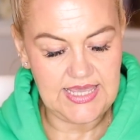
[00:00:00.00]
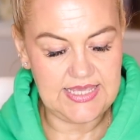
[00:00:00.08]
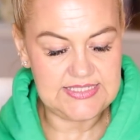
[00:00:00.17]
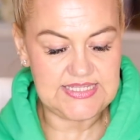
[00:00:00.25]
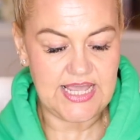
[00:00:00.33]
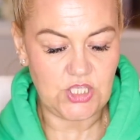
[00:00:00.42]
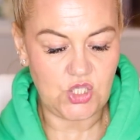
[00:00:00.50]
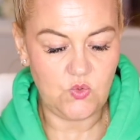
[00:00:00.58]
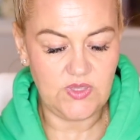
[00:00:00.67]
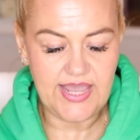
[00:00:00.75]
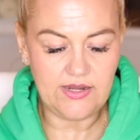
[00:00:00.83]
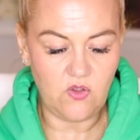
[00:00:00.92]
is that
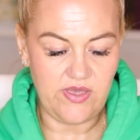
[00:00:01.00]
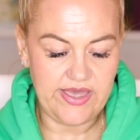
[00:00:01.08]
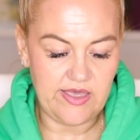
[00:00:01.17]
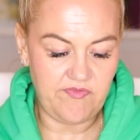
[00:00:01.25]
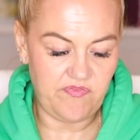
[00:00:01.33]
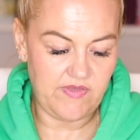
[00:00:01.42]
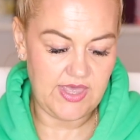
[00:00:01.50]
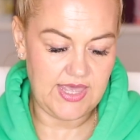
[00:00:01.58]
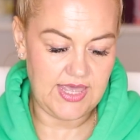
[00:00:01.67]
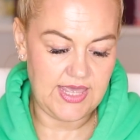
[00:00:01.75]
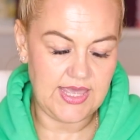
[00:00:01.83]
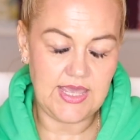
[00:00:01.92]
you cannot have
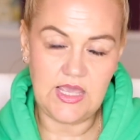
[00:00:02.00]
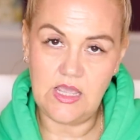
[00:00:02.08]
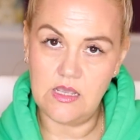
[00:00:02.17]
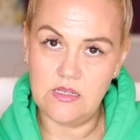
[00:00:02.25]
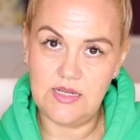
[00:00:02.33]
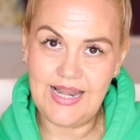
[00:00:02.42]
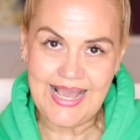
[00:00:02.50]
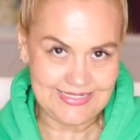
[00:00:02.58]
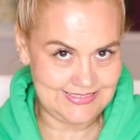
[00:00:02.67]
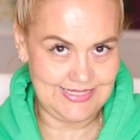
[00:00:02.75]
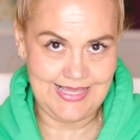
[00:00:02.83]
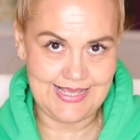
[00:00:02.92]
a
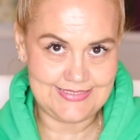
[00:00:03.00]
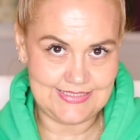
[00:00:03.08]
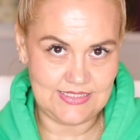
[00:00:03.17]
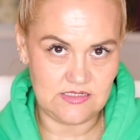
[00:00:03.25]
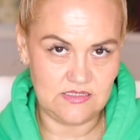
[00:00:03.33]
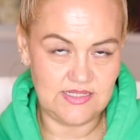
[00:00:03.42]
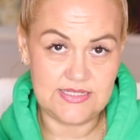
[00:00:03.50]
lactic acid,